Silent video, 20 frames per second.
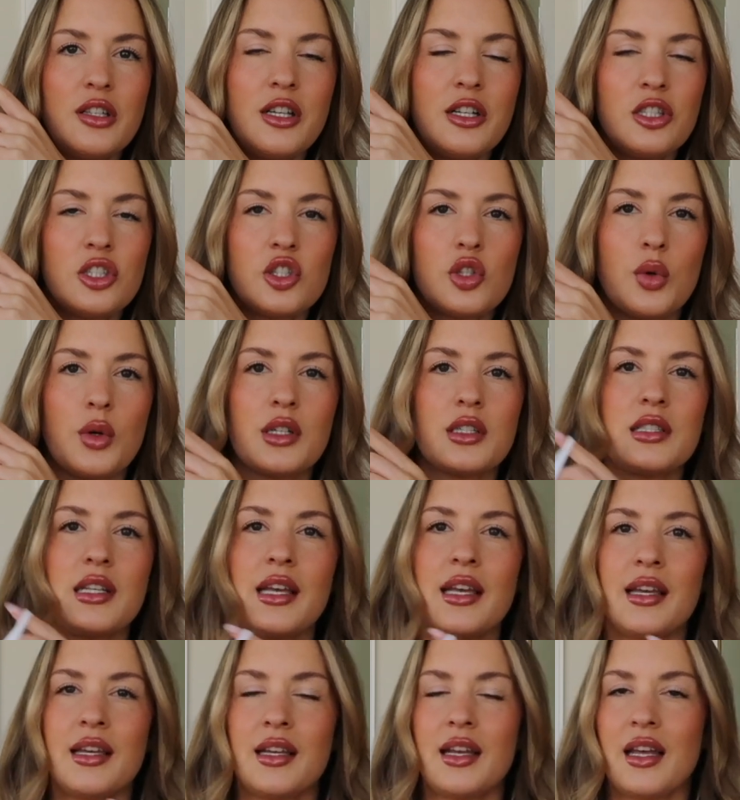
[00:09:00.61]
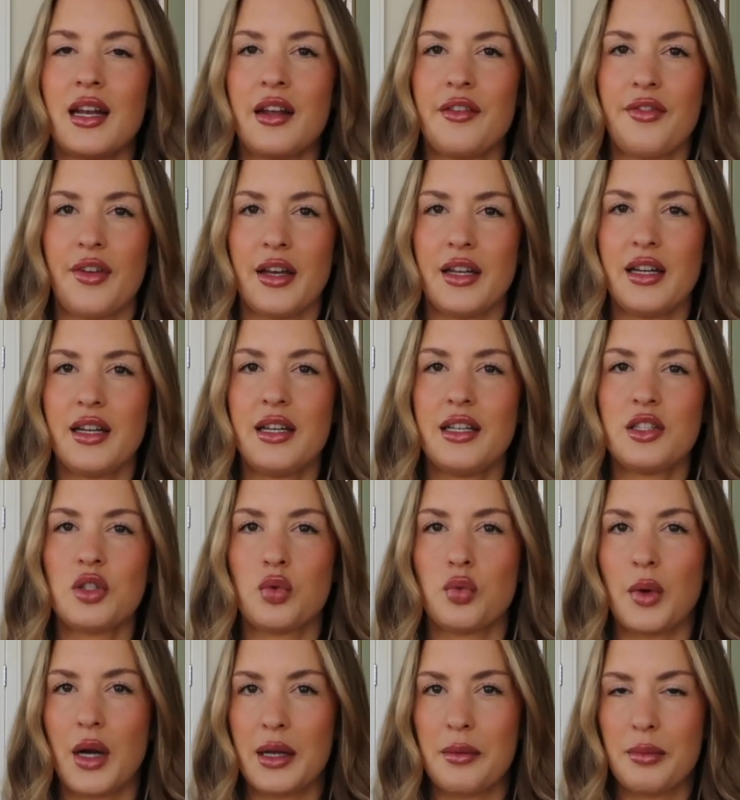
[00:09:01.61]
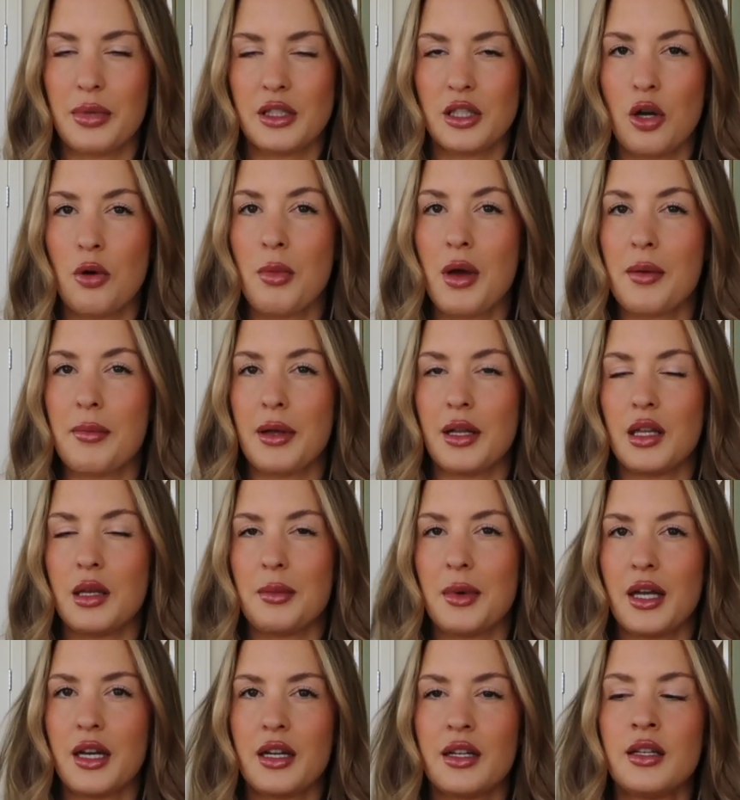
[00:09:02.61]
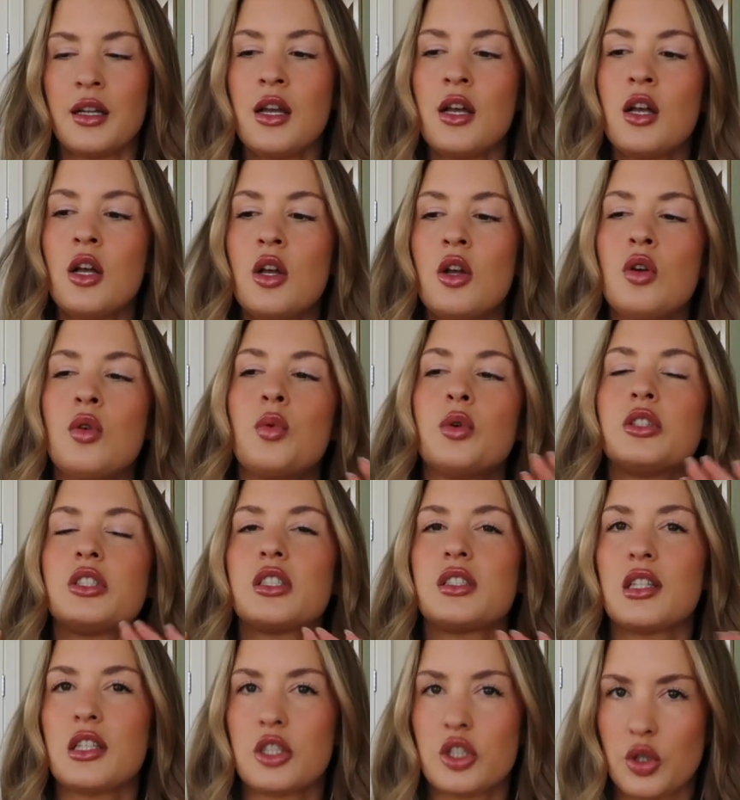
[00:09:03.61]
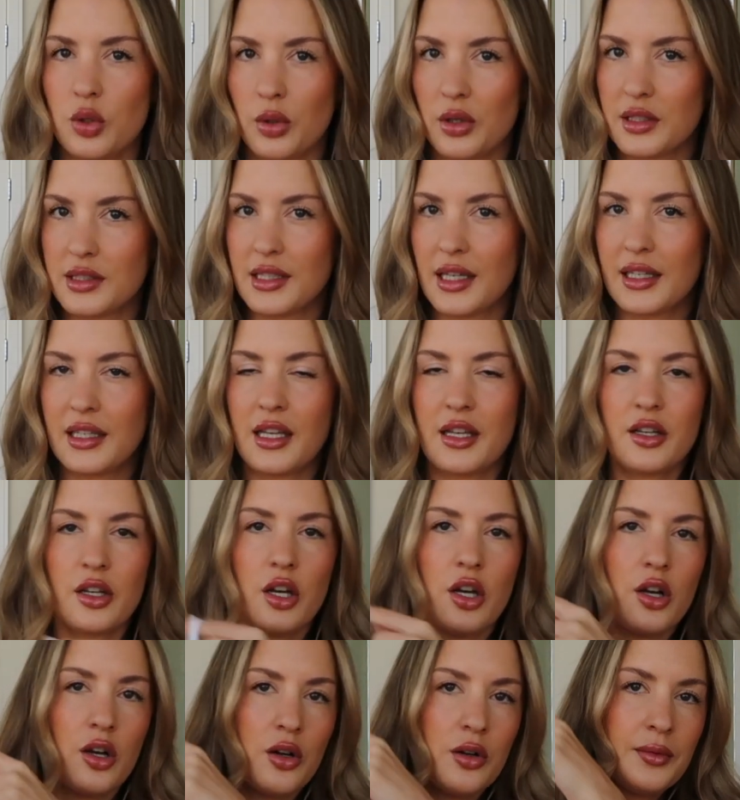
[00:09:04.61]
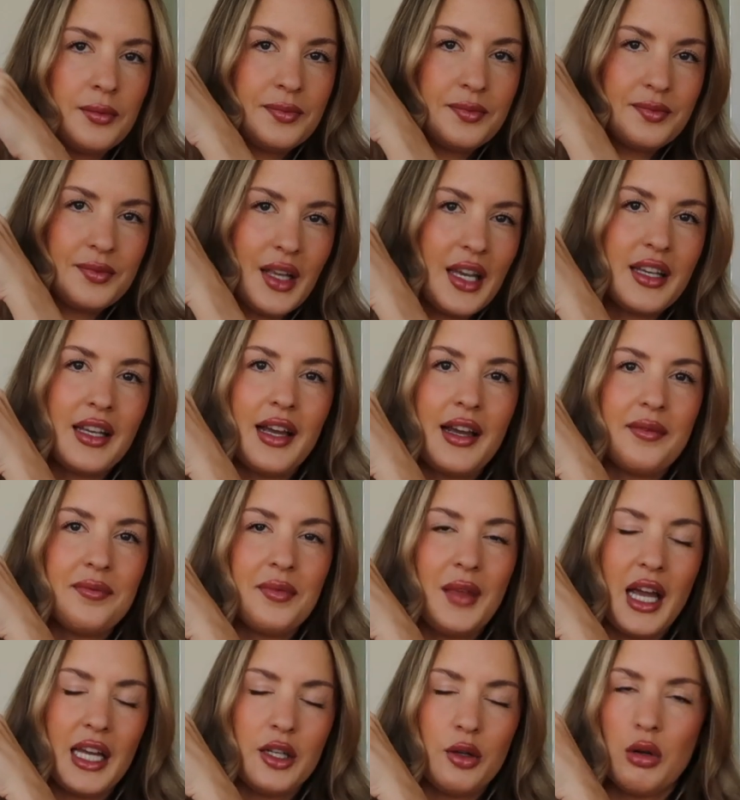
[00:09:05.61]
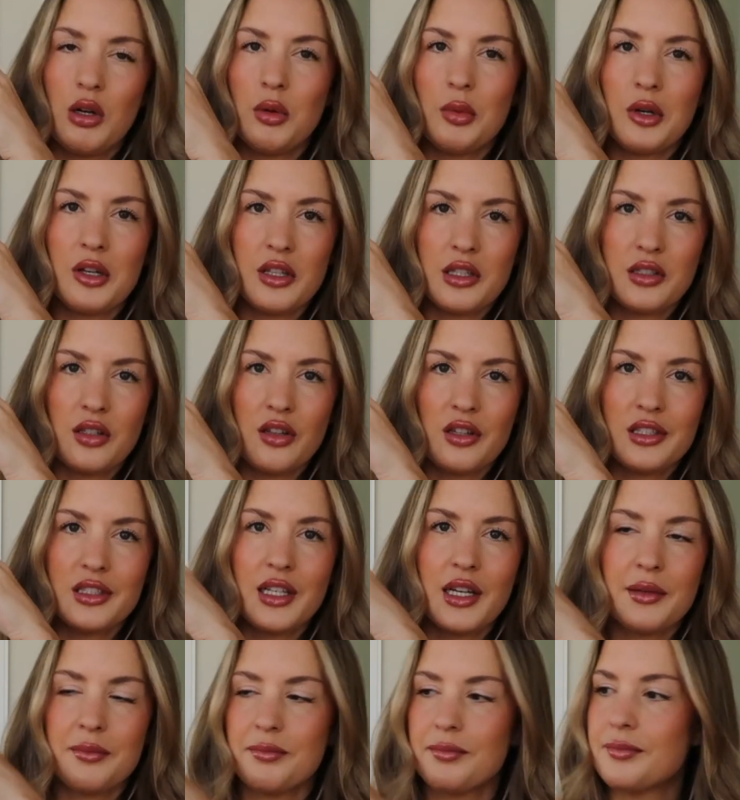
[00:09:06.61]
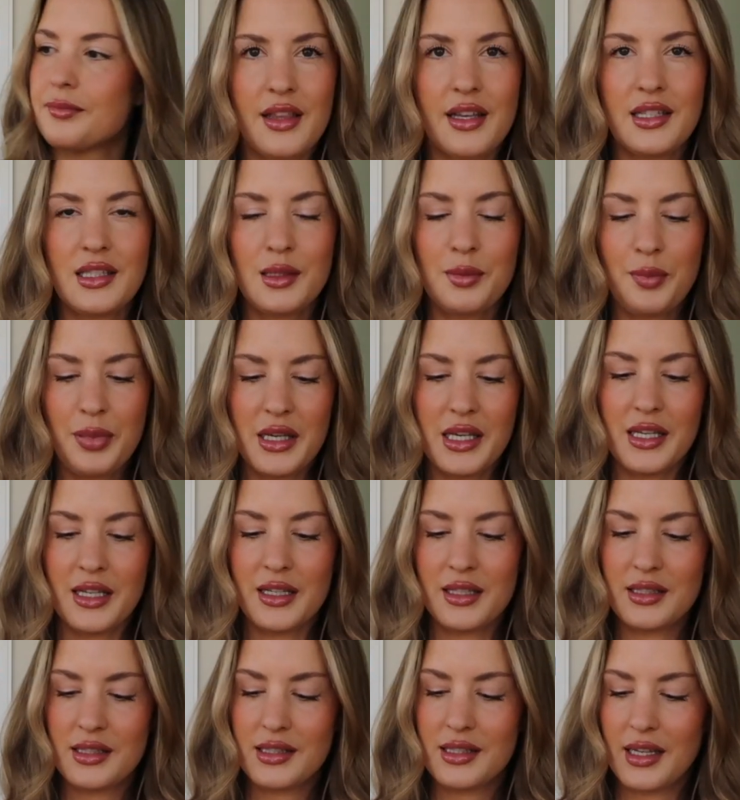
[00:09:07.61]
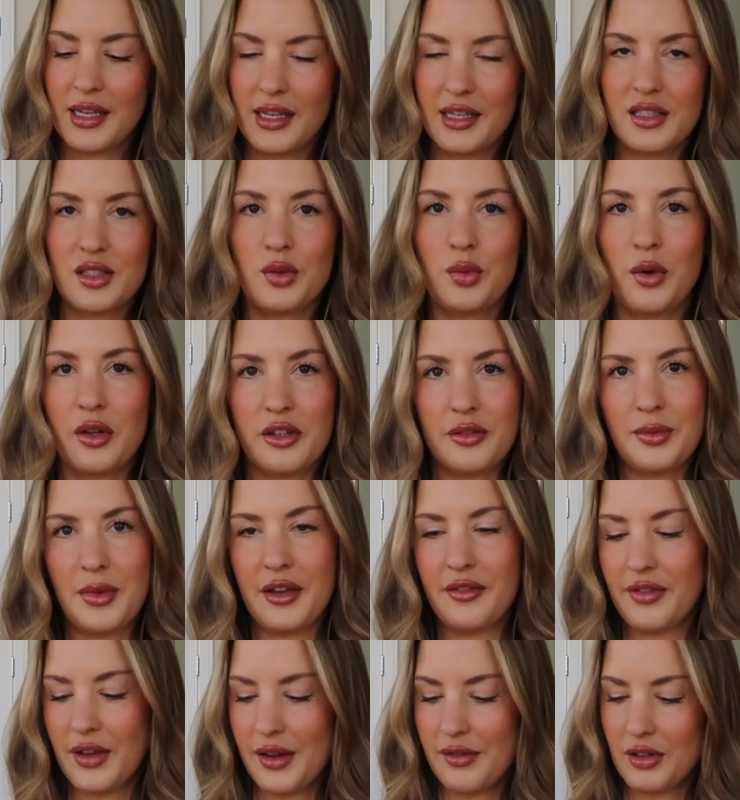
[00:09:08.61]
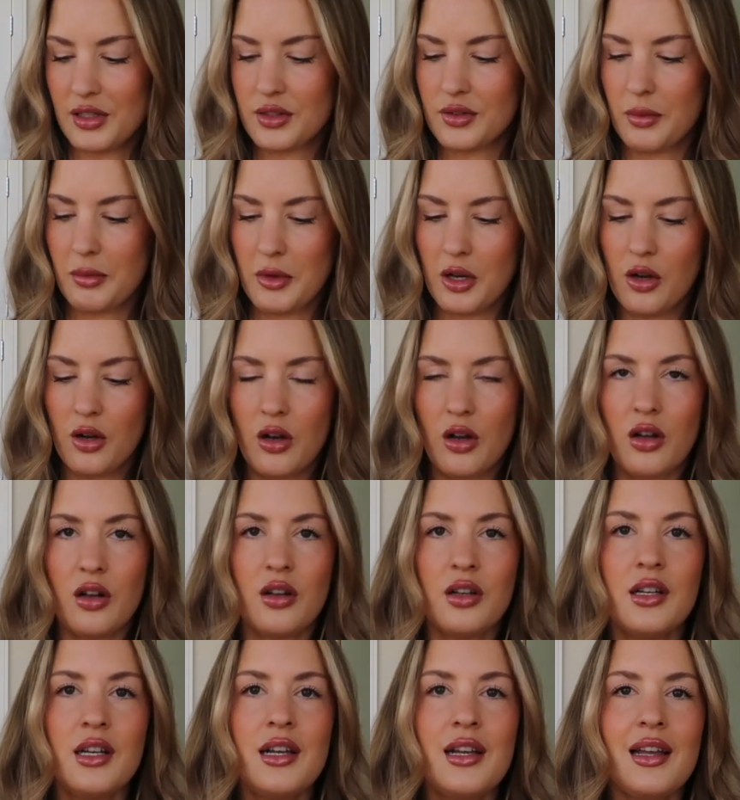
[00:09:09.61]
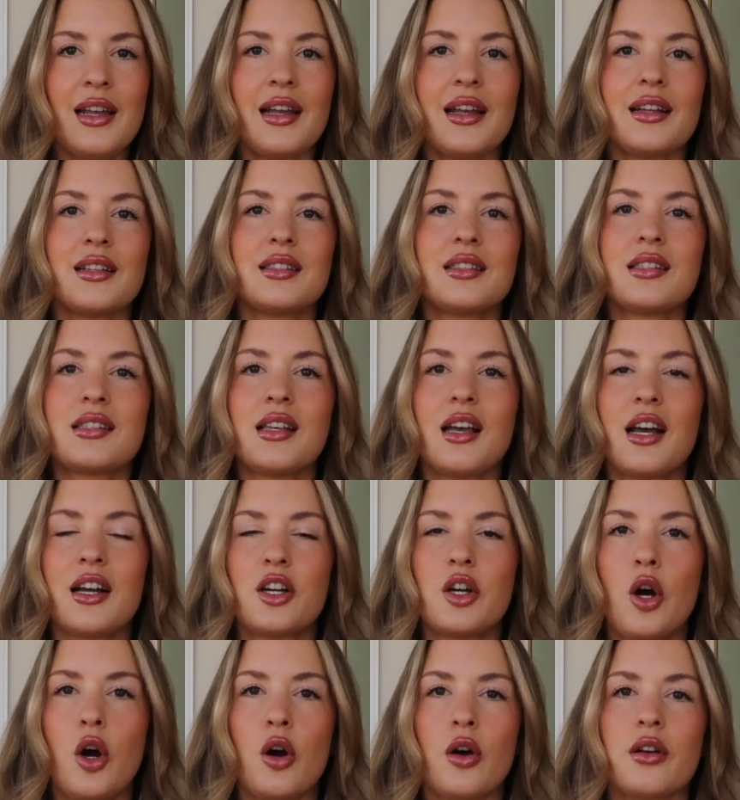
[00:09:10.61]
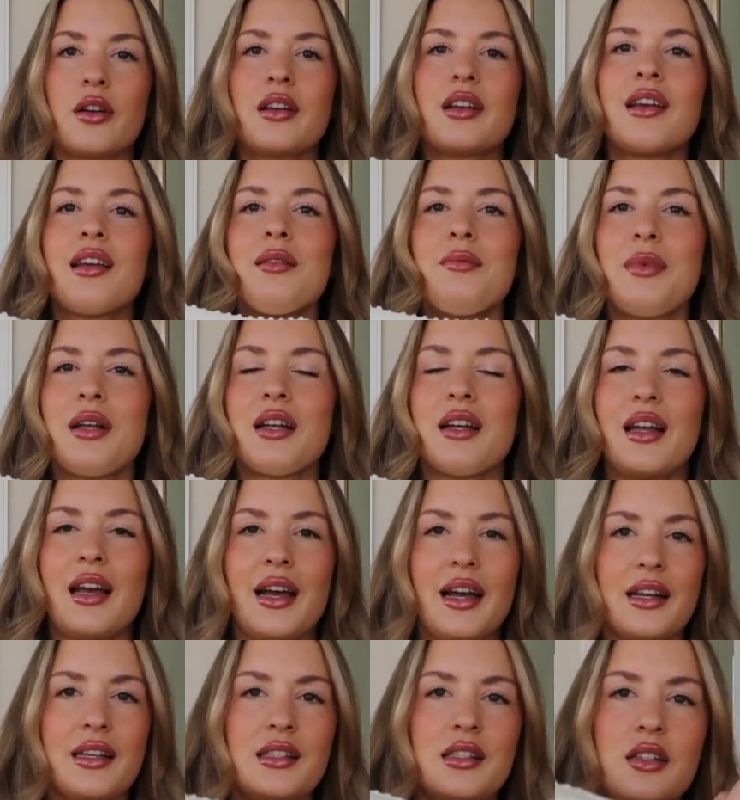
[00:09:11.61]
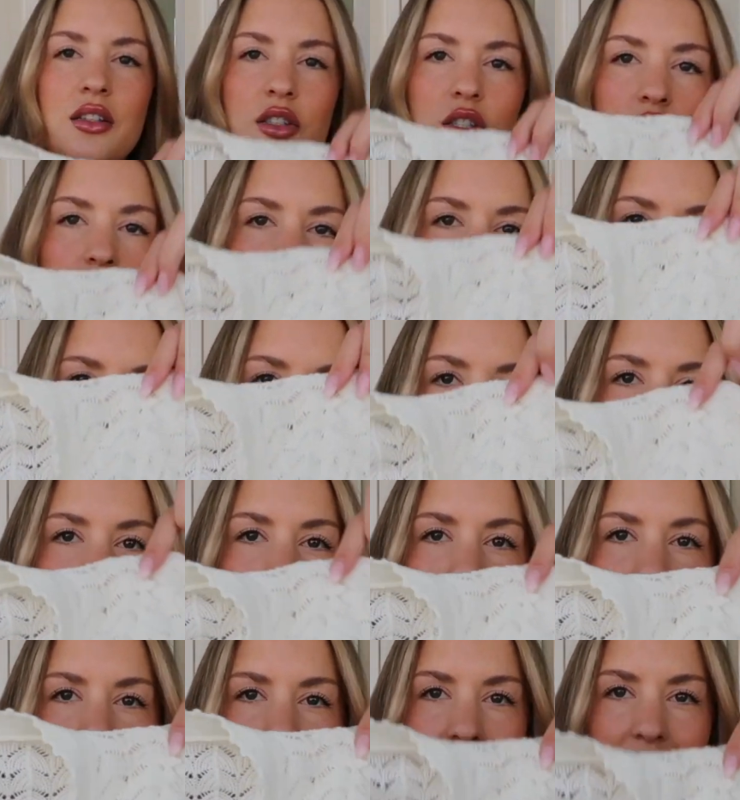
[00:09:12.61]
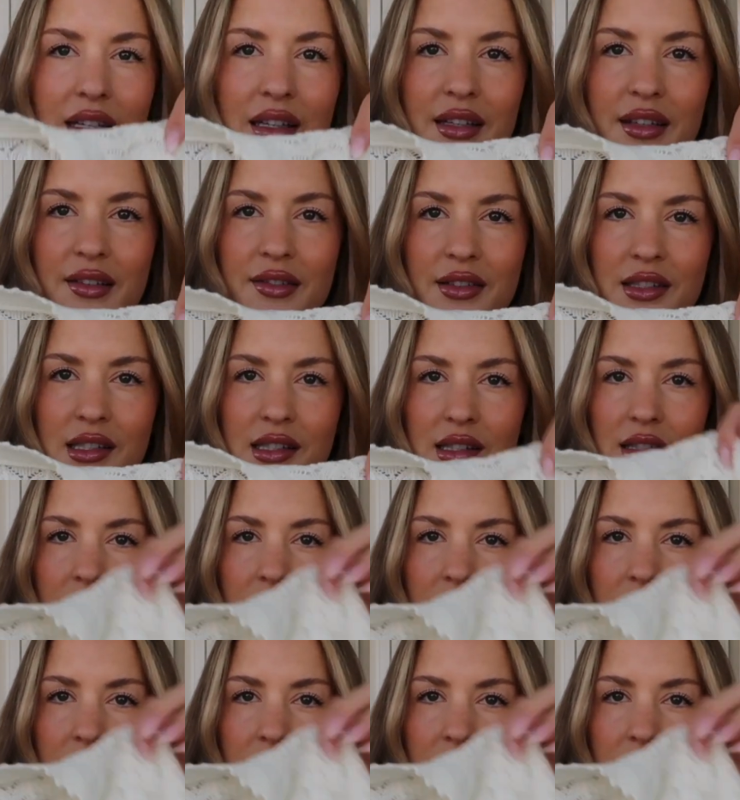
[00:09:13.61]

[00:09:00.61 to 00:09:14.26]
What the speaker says: their short tank, and I find it hits right below my belly button, which is as short as I can go. Again, I know I'll wear this all the time. This piece is one of my favorites from the haul. It's a cardigan, but it has short sleeves.